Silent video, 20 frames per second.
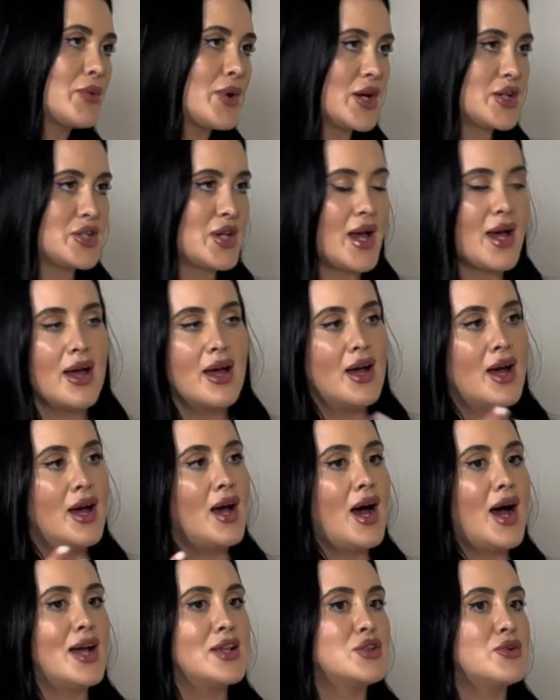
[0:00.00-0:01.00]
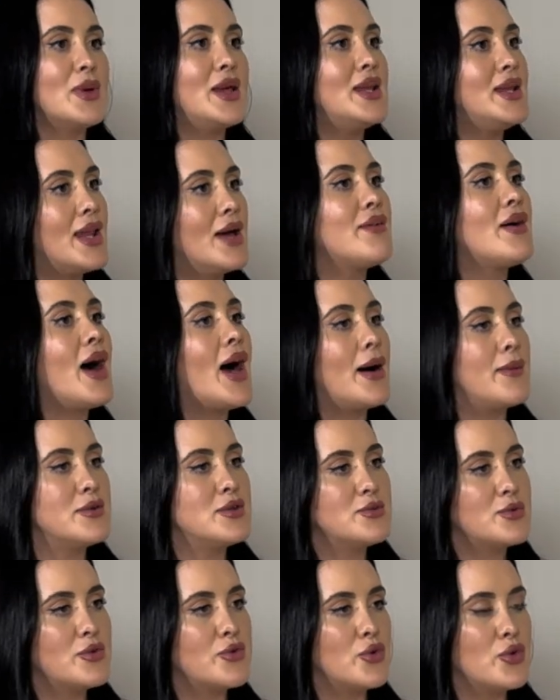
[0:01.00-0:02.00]
pressure, and so it never
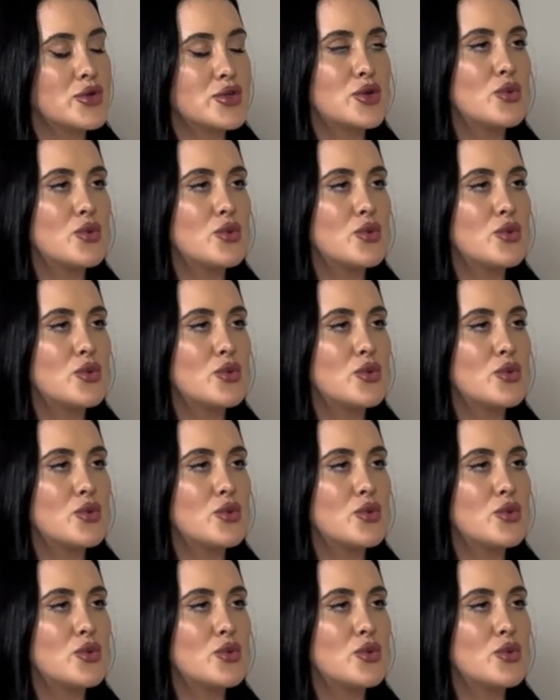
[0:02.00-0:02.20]
happens before.